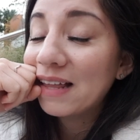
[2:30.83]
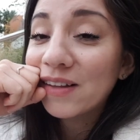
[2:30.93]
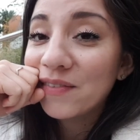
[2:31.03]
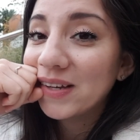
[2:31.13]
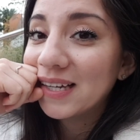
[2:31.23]

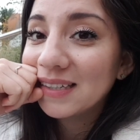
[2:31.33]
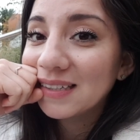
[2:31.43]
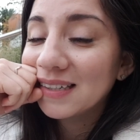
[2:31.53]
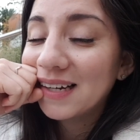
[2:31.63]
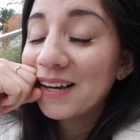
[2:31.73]
love it.
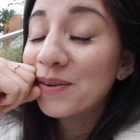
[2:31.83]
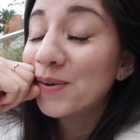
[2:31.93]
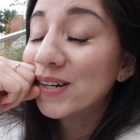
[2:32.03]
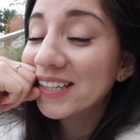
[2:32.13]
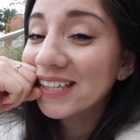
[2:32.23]

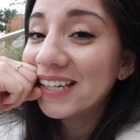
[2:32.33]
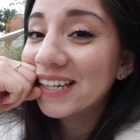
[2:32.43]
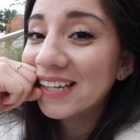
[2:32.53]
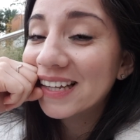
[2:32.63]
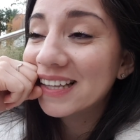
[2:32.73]

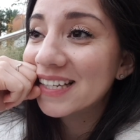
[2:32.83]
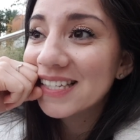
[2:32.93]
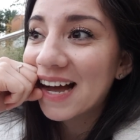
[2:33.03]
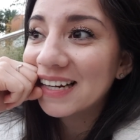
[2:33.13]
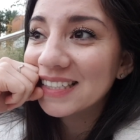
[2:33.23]
This
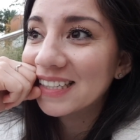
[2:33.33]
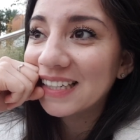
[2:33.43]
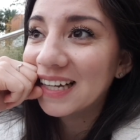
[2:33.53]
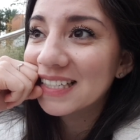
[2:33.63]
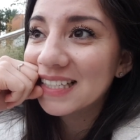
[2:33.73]
acting
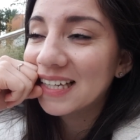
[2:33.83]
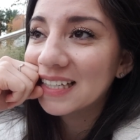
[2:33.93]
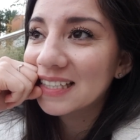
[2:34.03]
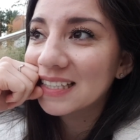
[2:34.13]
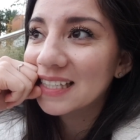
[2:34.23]
class
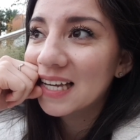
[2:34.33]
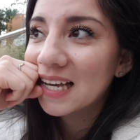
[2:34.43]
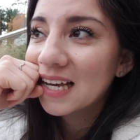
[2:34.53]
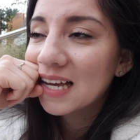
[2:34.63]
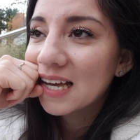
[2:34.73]
is
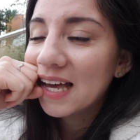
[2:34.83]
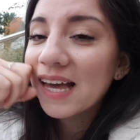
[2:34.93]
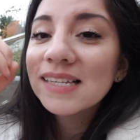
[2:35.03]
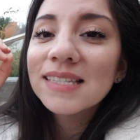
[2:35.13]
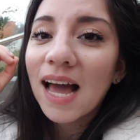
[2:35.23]

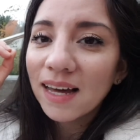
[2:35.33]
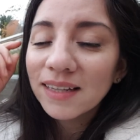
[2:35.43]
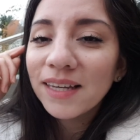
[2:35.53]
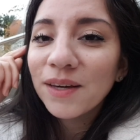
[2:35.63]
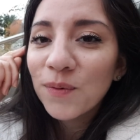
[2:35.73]

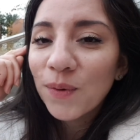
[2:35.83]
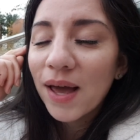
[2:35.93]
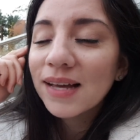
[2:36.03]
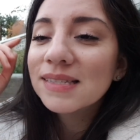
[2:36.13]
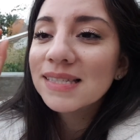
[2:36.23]
exactly
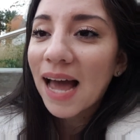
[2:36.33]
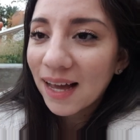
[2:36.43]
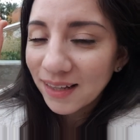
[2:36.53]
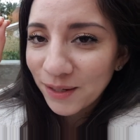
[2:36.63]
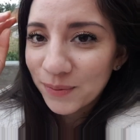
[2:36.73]

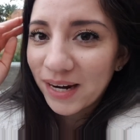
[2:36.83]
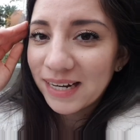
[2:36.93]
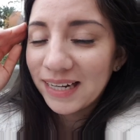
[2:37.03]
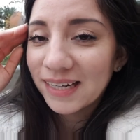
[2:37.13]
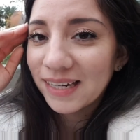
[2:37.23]
what I
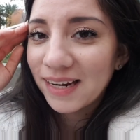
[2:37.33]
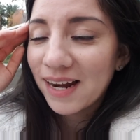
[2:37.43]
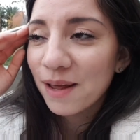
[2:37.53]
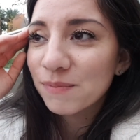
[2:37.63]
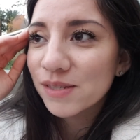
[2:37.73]
needed
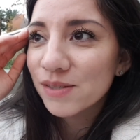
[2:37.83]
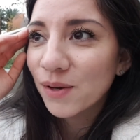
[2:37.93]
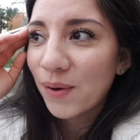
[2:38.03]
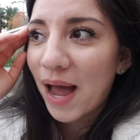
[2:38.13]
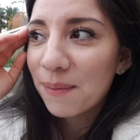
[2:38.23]
and I'm
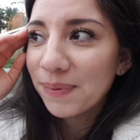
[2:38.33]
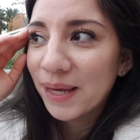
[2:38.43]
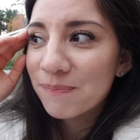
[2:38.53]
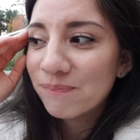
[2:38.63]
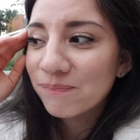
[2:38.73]
so
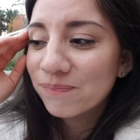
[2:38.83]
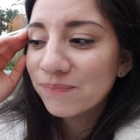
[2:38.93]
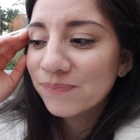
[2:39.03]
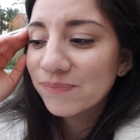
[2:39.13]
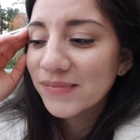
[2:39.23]
happy.
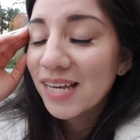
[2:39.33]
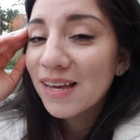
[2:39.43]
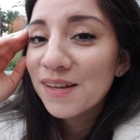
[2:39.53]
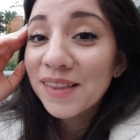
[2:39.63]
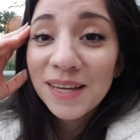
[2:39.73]

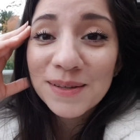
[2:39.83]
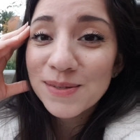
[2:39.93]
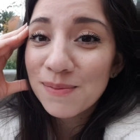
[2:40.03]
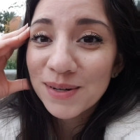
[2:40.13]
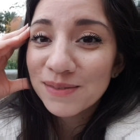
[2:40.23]
Thank you
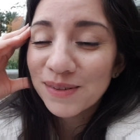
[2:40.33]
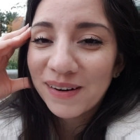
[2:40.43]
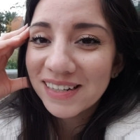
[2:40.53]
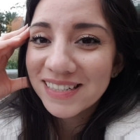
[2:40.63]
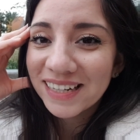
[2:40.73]
so much for
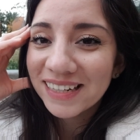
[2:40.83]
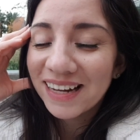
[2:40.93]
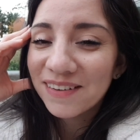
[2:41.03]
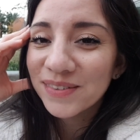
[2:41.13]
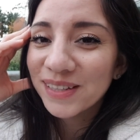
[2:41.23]
watching.
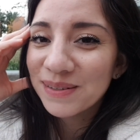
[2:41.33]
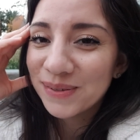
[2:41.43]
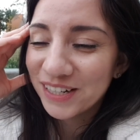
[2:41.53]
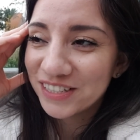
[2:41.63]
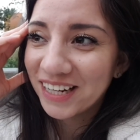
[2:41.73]
I really
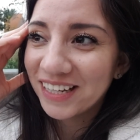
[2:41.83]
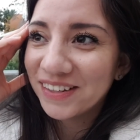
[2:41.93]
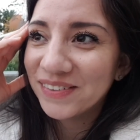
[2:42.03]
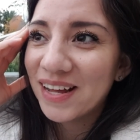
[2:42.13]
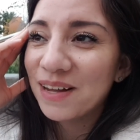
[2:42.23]
appreciate
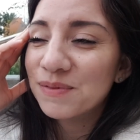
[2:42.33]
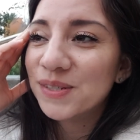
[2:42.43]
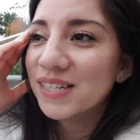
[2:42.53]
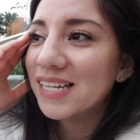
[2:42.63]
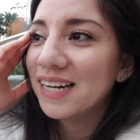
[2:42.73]
you and I'm so
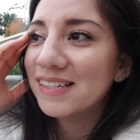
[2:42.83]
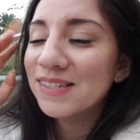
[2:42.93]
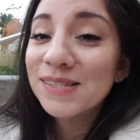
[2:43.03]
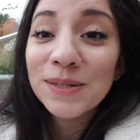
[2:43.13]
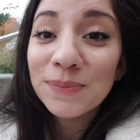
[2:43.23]
excited to
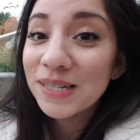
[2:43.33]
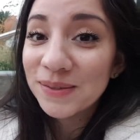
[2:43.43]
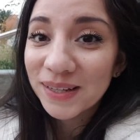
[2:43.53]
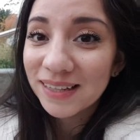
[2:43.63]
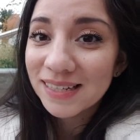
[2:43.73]
still be
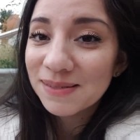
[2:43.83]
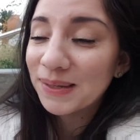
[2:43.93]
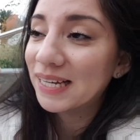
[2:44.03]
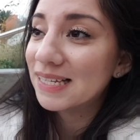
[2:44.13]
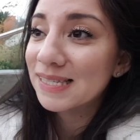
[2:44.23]
doing this
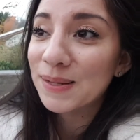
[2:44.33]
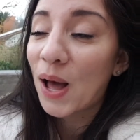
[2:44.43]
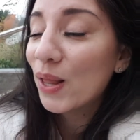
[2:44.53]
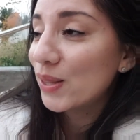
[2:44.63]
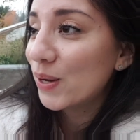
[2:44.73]
because
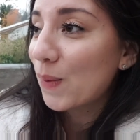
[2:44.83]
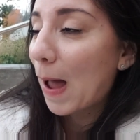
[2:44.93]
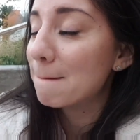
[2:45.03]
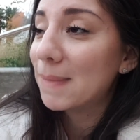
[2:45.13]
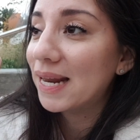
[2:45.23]
although
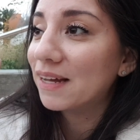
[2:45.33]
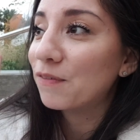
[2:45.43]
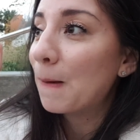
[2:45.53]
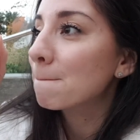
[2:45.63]
I might have,